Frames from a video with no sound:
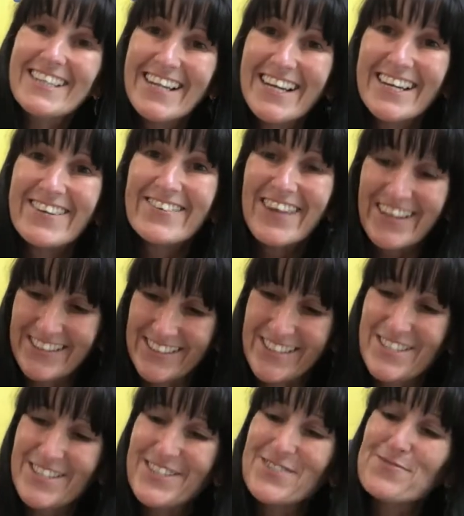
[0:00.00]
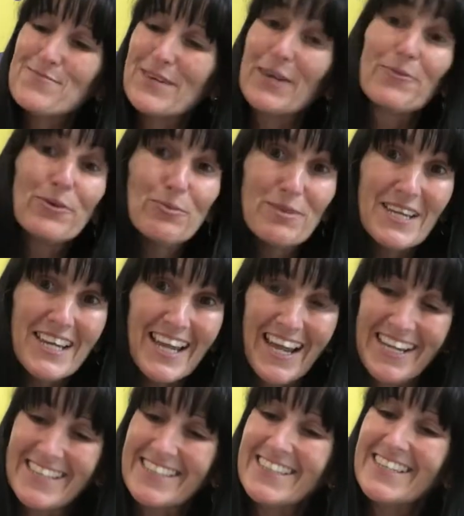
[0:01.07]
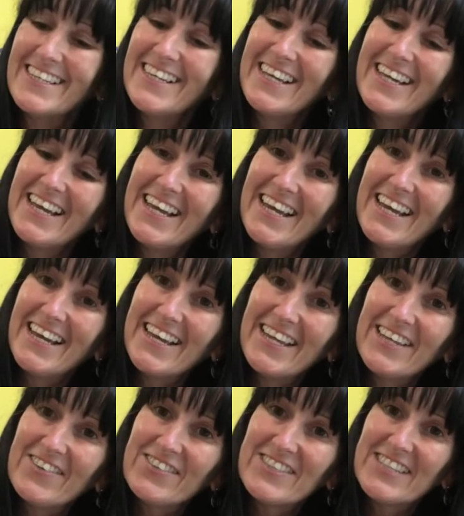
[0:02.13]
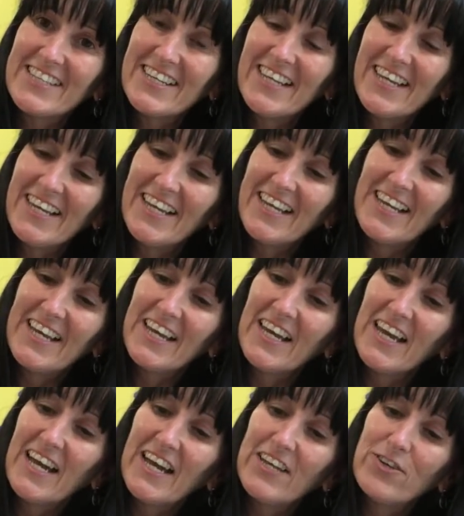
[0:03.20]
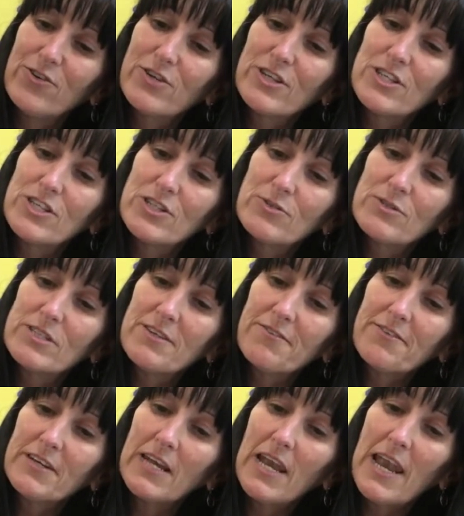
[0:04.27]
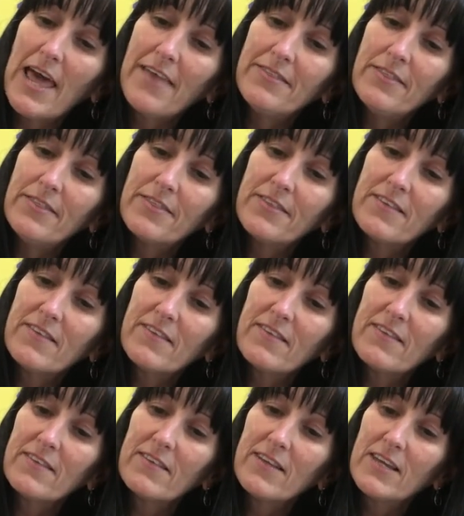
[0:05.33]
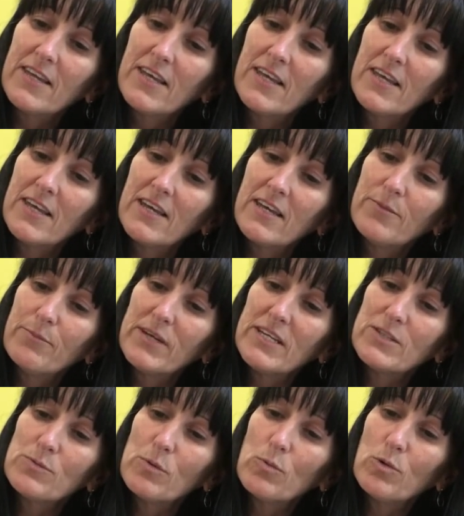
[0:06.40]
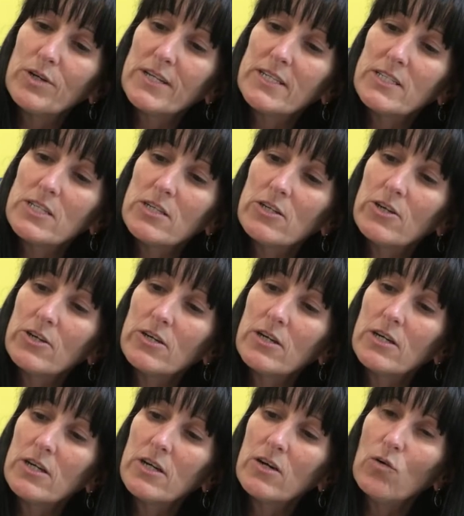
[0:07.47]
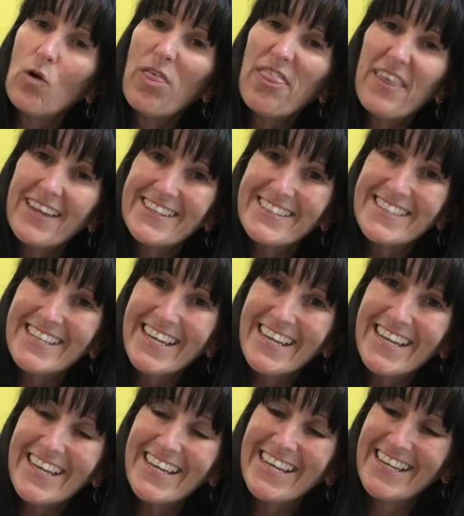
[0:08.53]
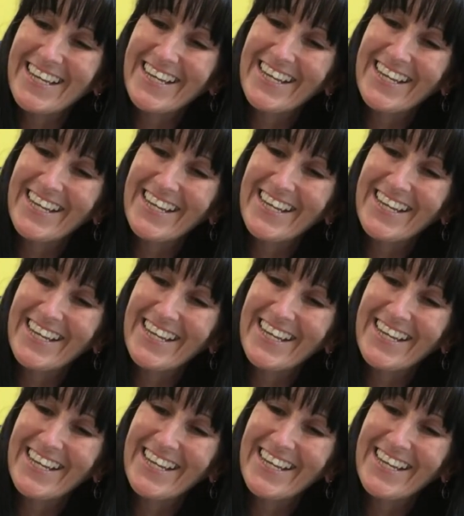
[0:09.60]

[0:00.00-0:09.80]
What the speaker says: around the tube. It will be a candle. Can you see? And you can do different lengths because we want it to look authentic,